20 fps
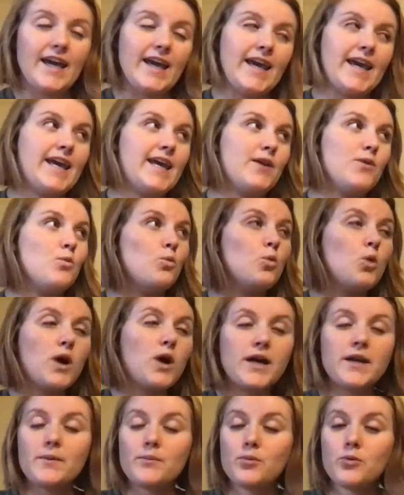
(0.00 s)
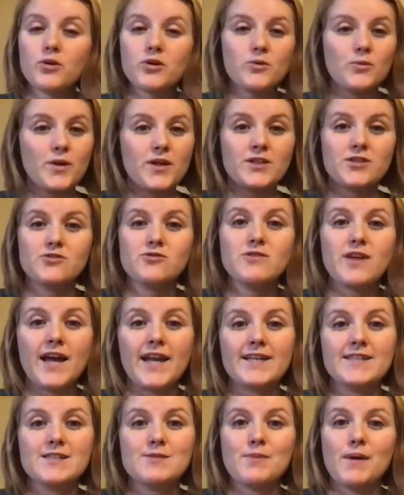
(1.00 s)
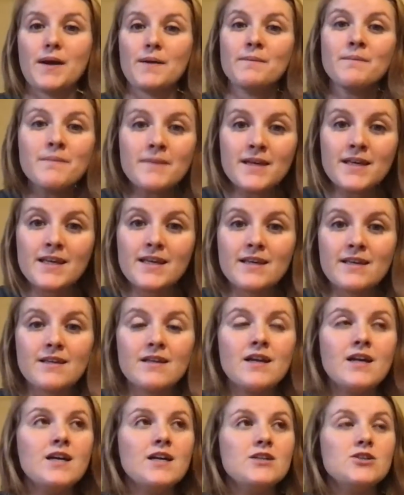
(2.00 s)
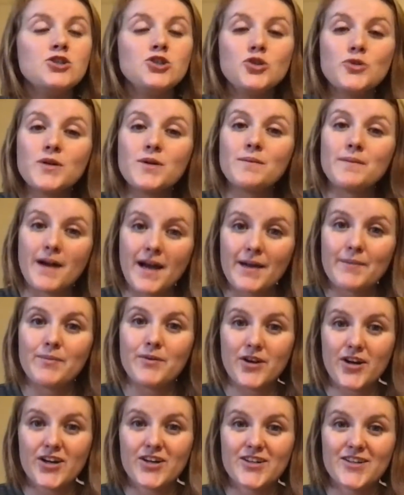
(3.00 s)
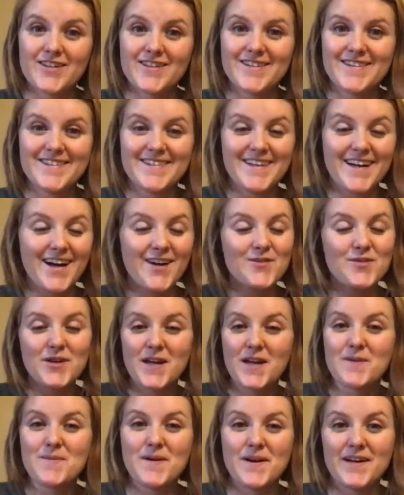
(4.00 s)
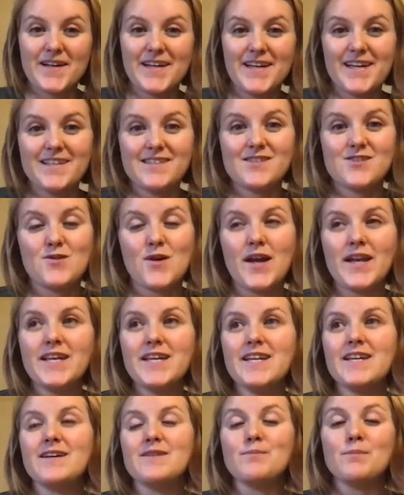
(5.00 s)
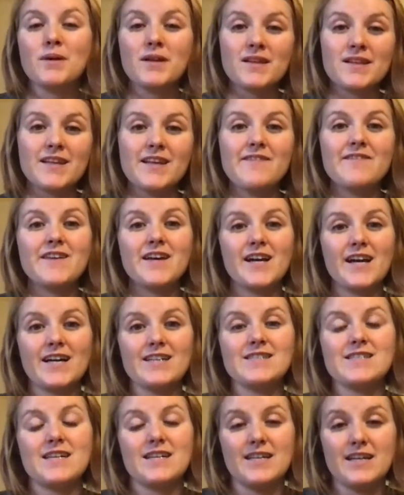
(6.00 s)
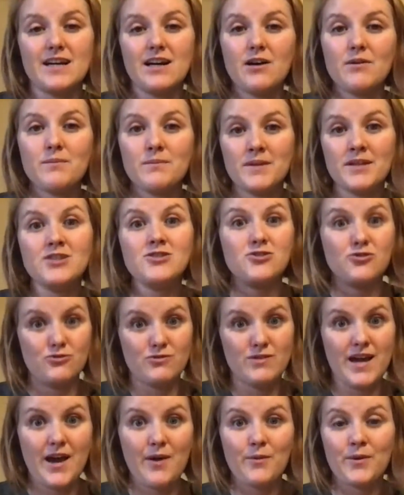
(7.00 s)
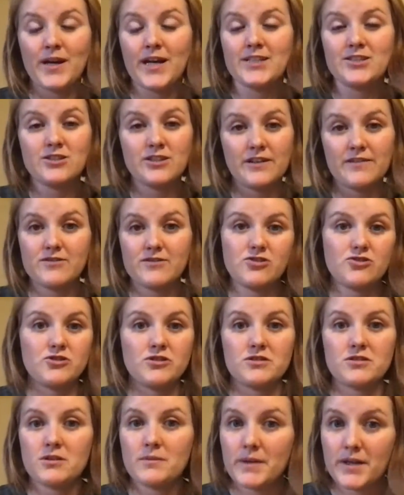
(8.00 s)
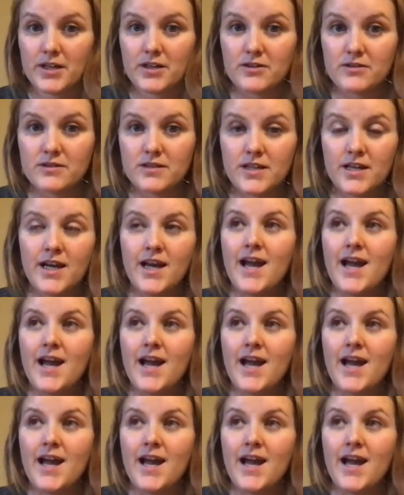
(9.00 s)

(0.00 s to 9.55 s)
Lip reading: And one important way to do that is by me doing my part, not worrying about His. So I need to believe that God's going to help me do that when I don't have the strength on my own.